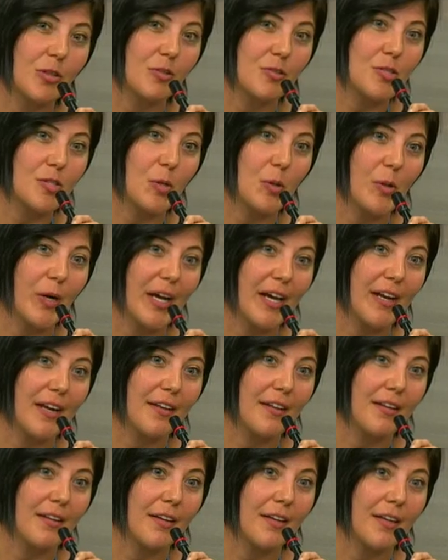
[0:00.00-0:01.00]
also
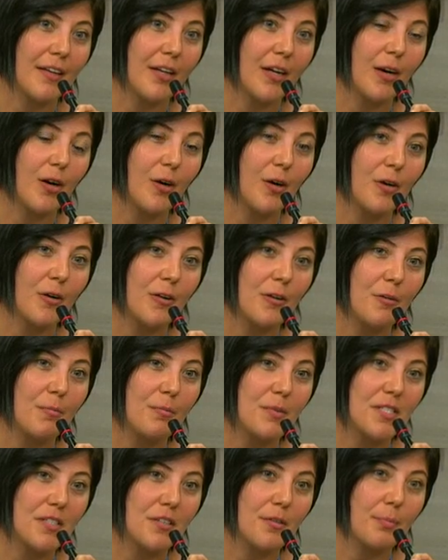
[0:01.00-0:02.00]
anything on
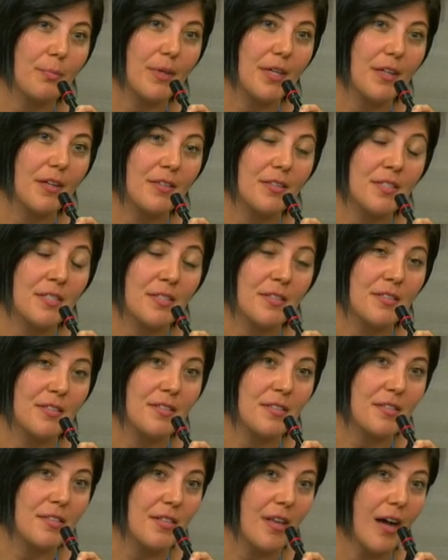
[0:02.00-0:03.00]
Mr.
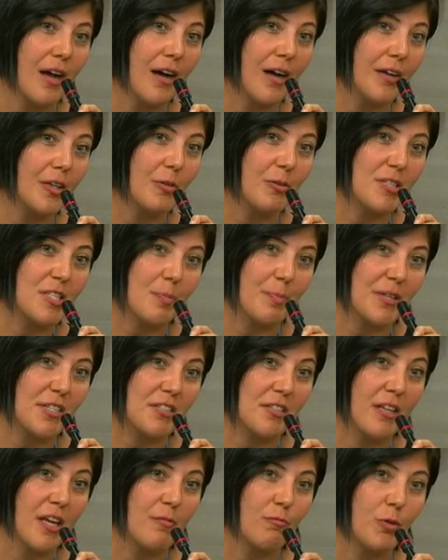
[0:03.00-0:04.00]
Pedersen's uh, UN
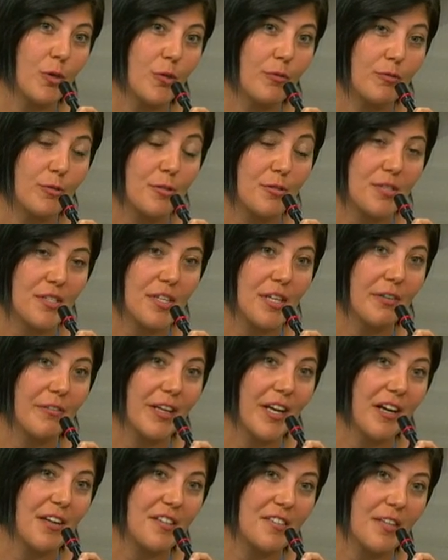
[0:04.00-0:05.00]
special envoy for
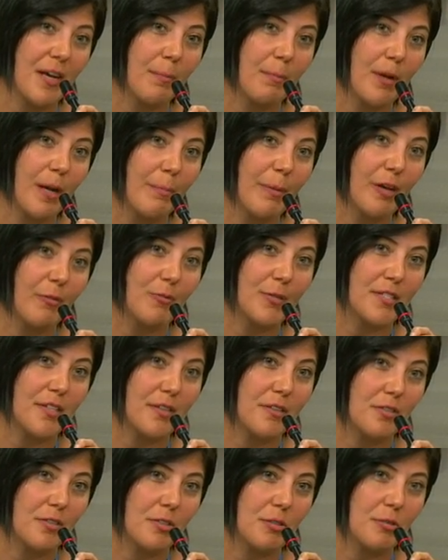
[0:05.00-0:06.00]
Syria, his upcoming
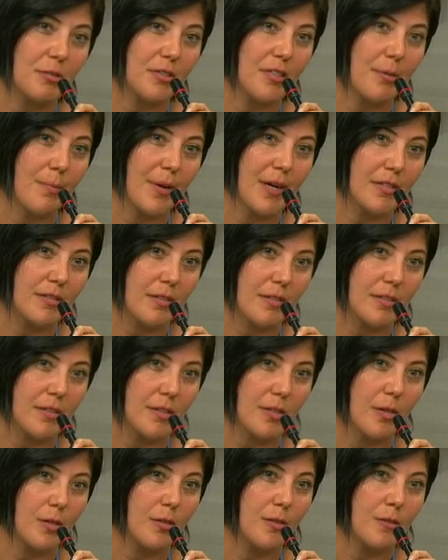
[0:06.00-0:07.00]
visit to
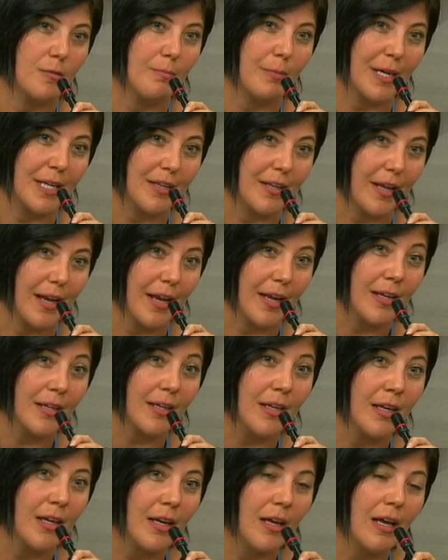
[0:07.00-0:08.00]
Damascus on
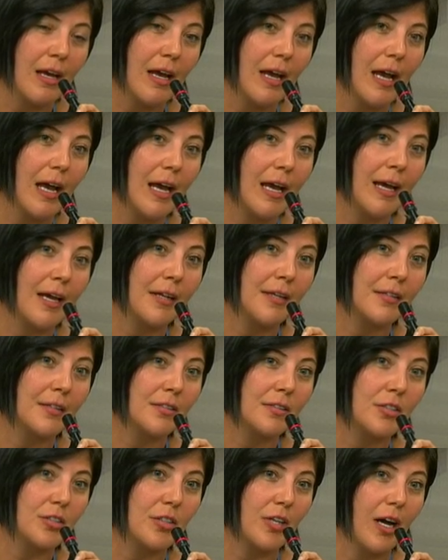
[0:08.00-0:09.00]
Monday,
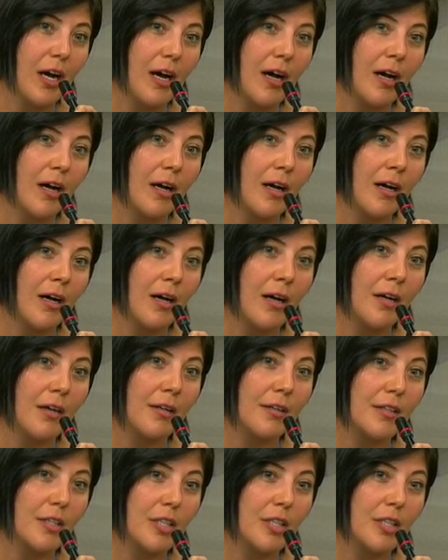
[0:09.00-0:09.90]
and uh,